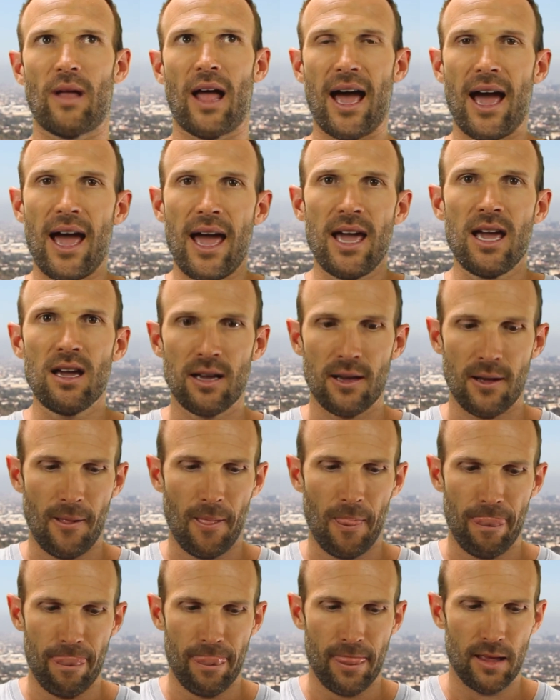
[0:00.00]
A,
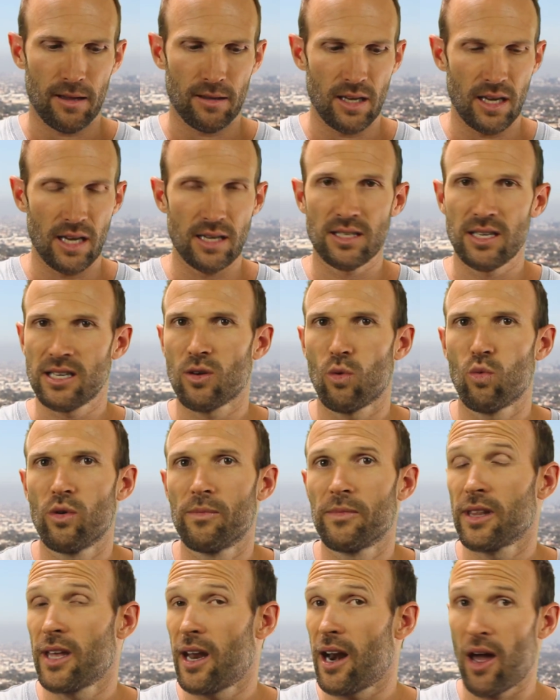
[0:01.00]
is this a
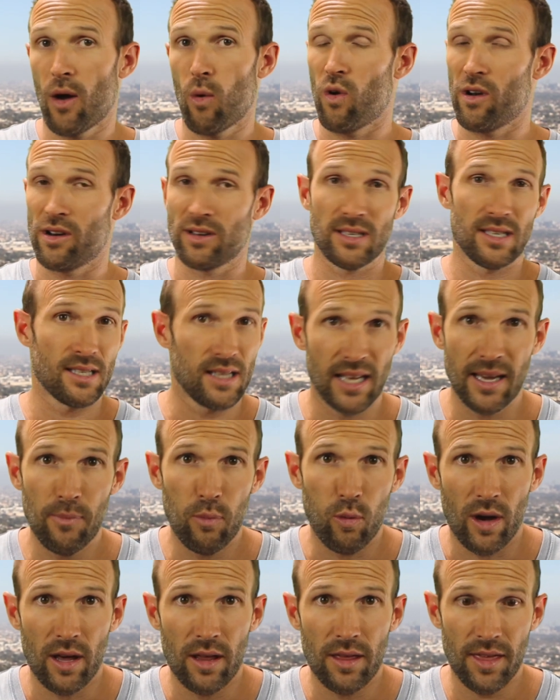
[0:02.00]
woman that I want to
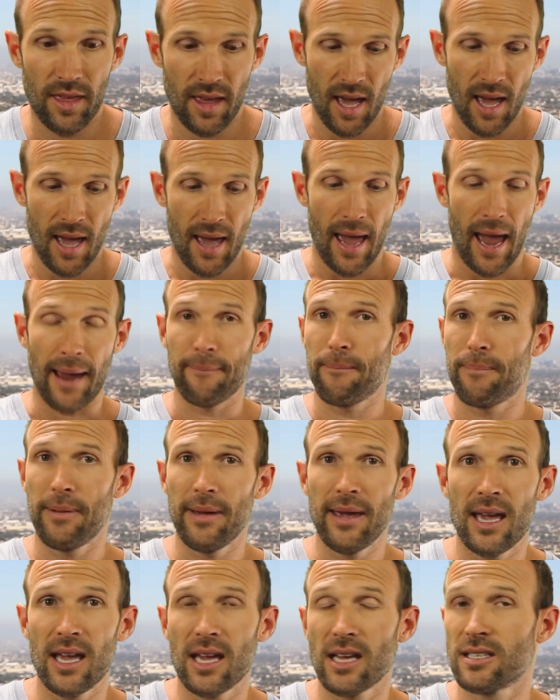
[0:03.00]
sleep with? And
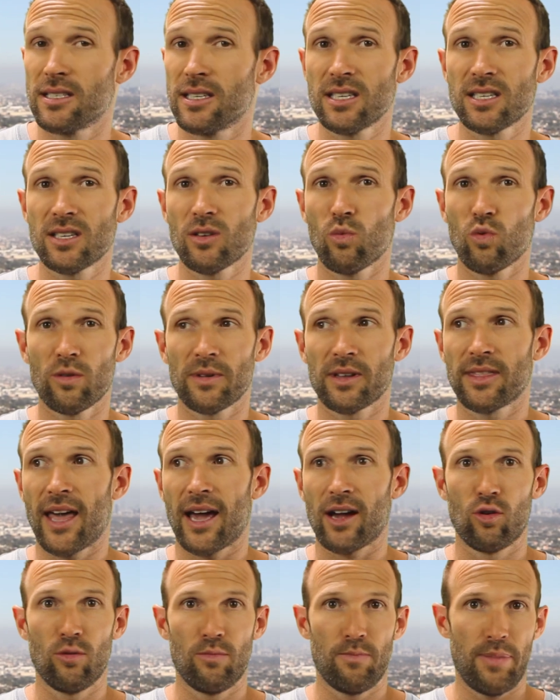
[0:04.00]
B, is this a woman
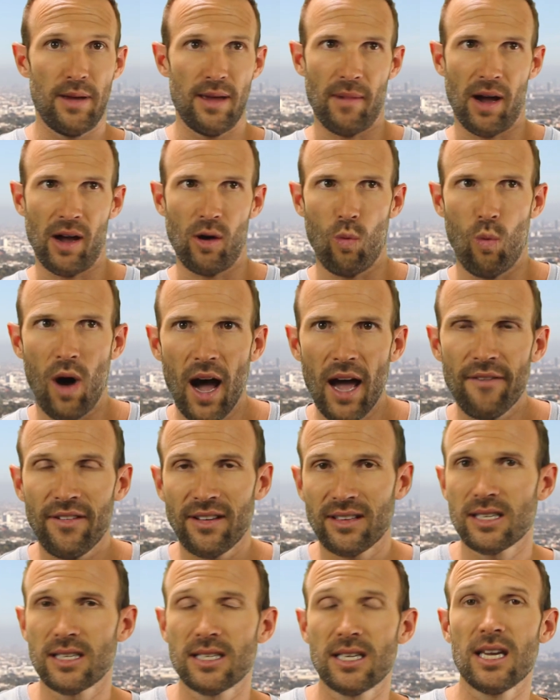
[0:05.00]
that could be my
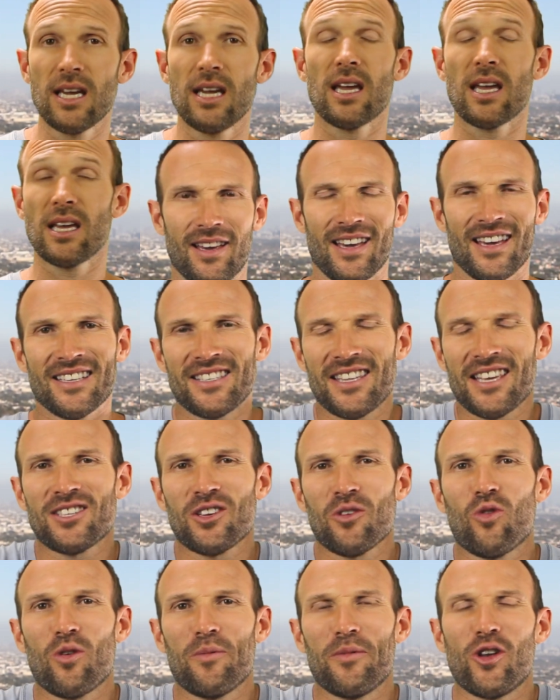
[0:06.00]
wife? And C, is
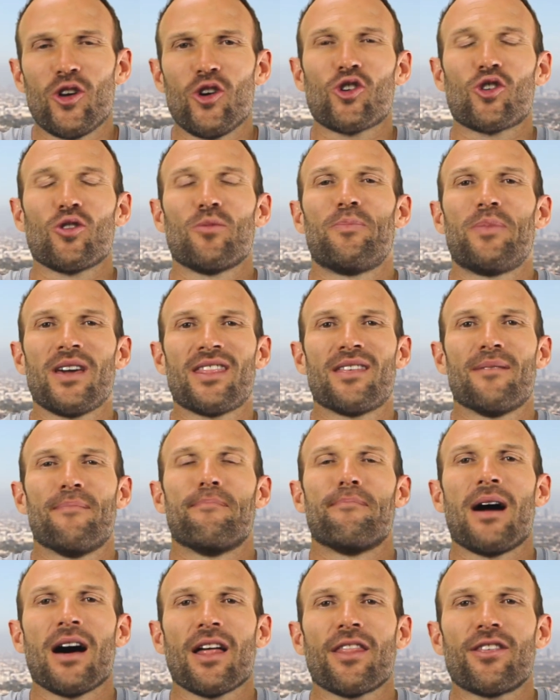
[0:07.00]
this a woman who could be the
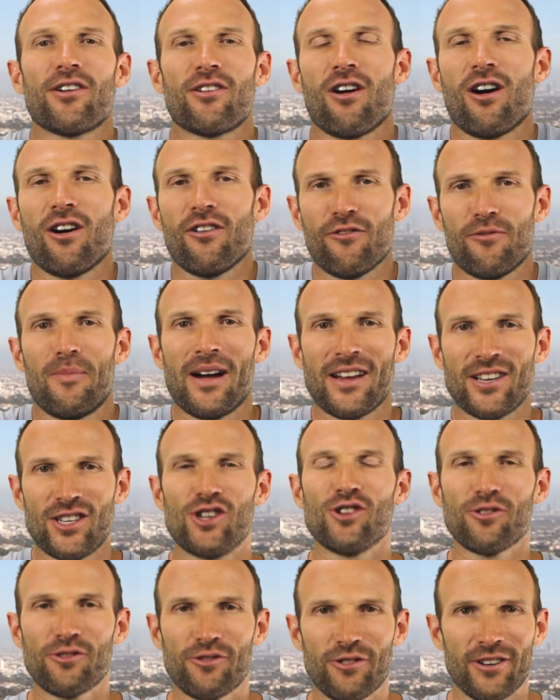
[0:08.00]
mother of my
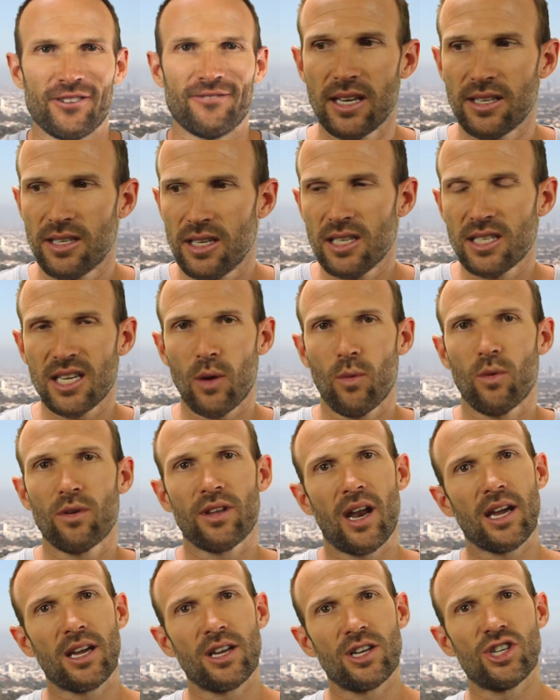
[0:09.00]
children? Is this someone
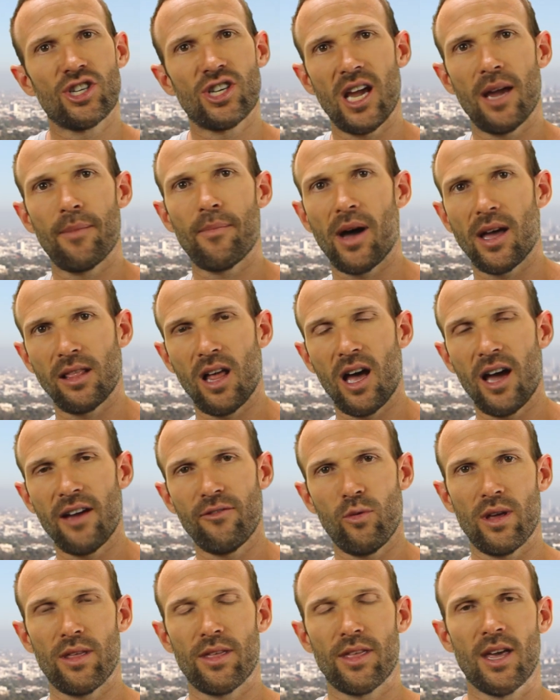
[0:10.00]
that I could share my
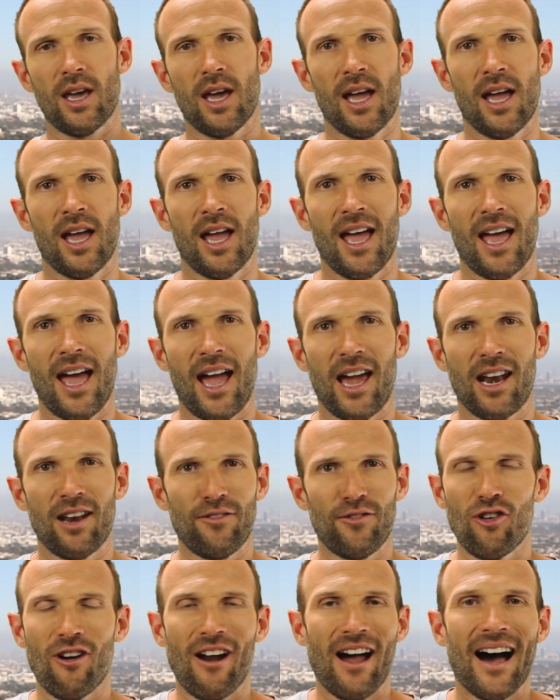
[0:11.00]
life with? And
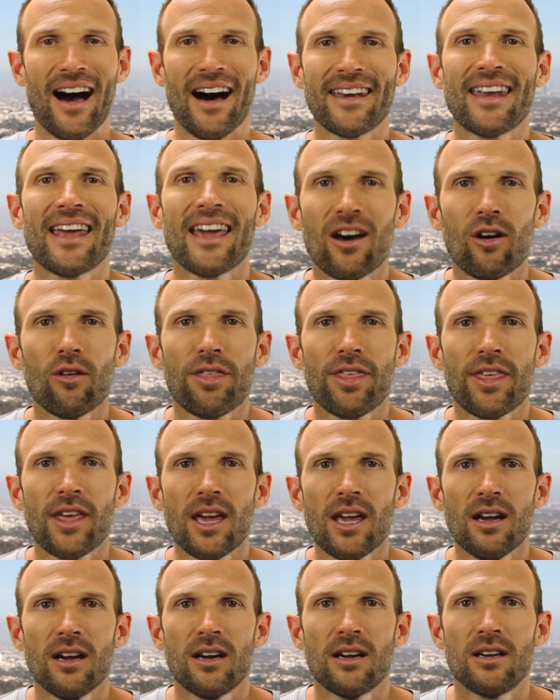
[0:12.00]
if you're
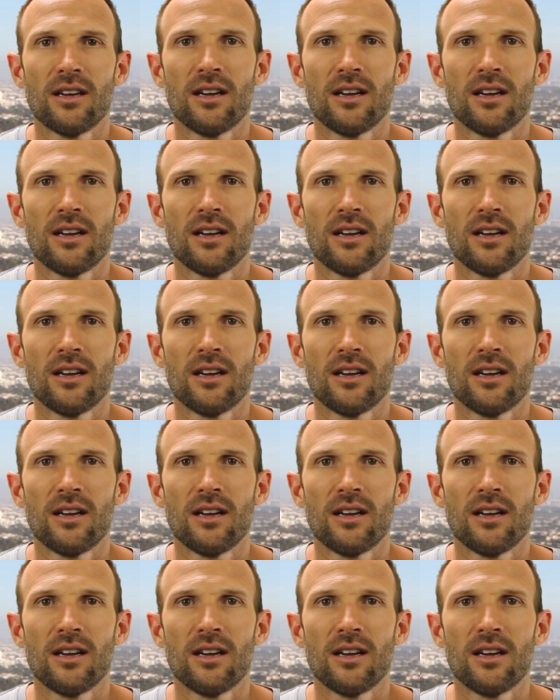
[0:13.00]
unhealthy,